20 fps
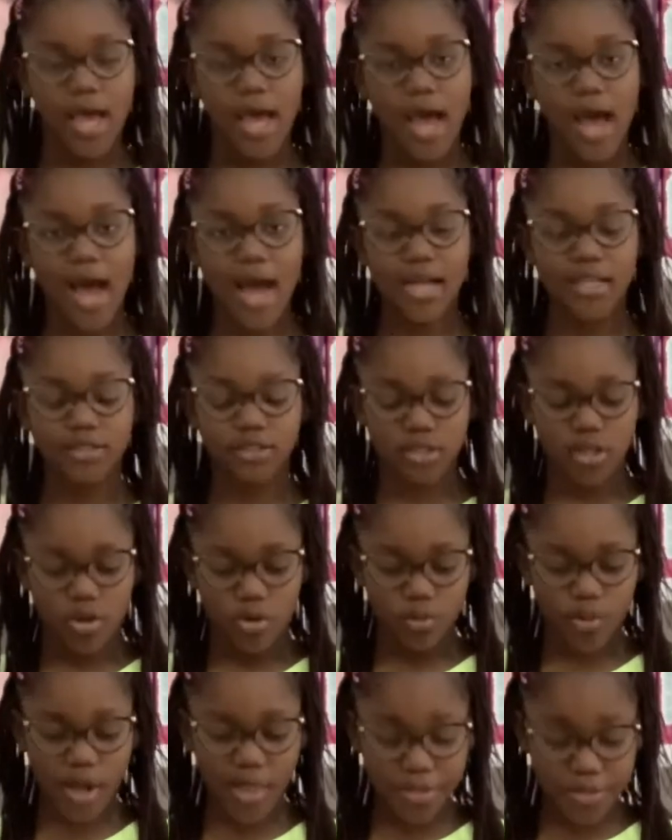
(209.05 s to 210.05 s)
and
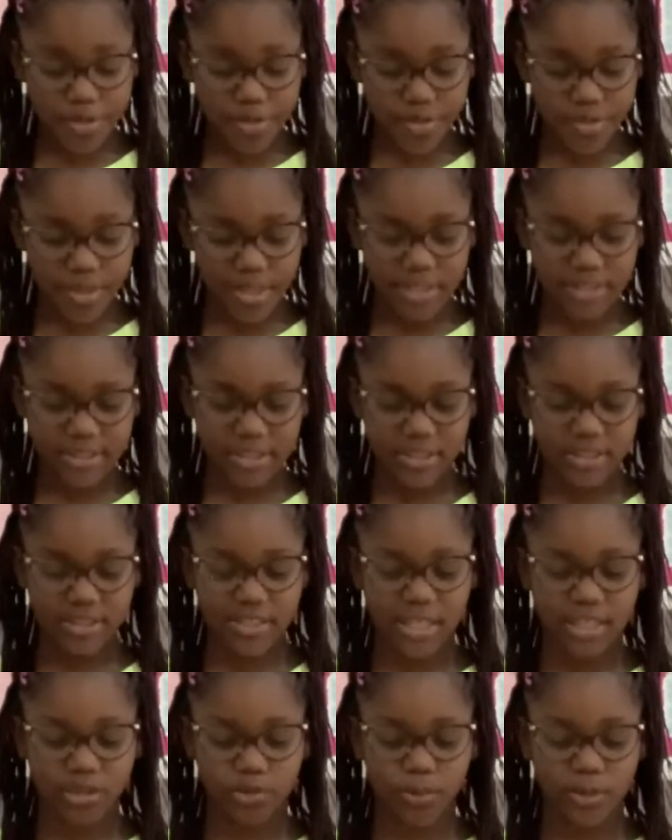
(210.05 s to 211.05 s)
when the 3
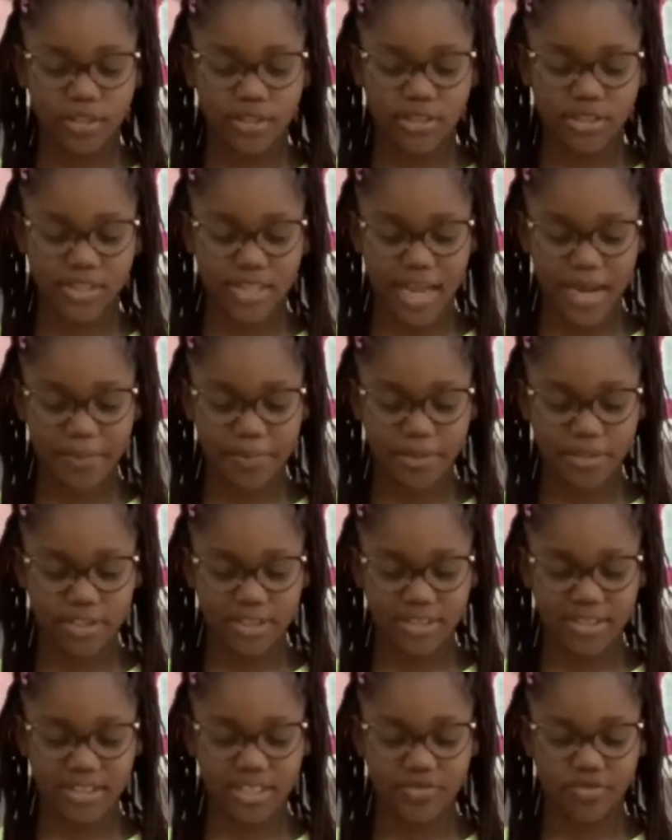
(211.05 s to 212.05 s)
sisters went to the library to
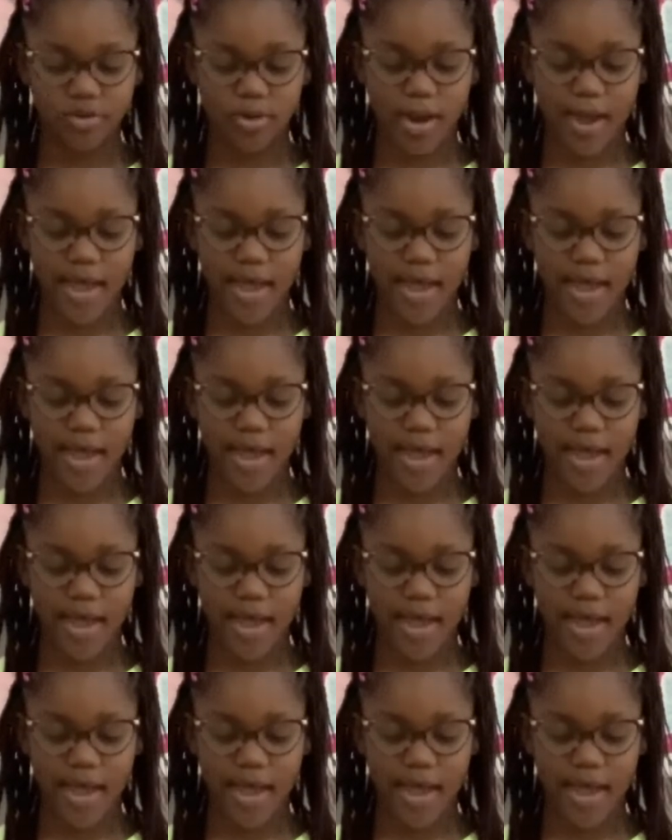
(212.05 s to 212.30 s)
see if there were